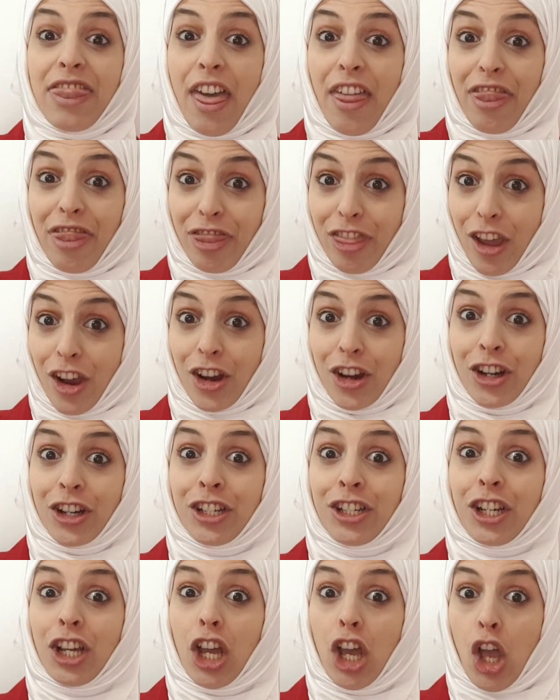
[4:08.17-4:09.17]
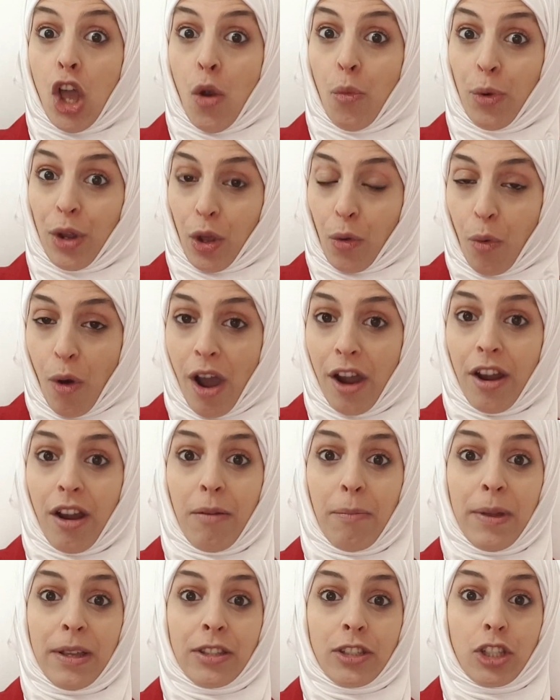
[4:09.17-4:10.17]
The third
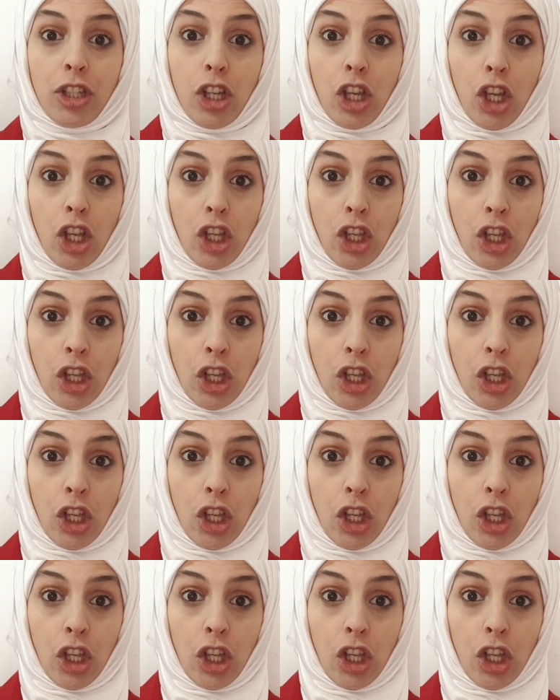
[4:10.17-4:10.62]
requirement